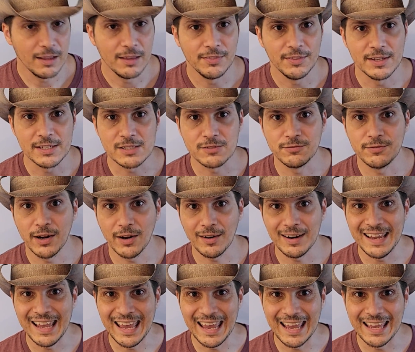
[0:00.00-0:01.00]
this very
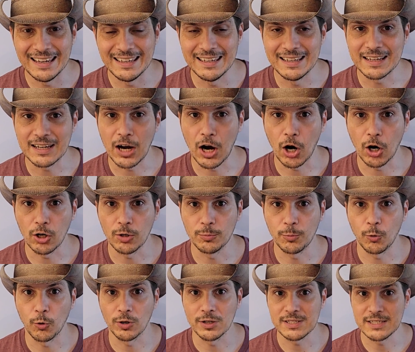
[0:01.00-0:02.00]
handy
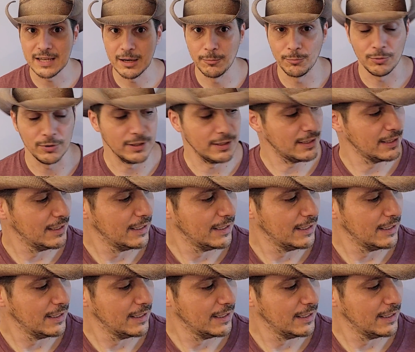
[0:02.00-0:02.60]
cardboard template.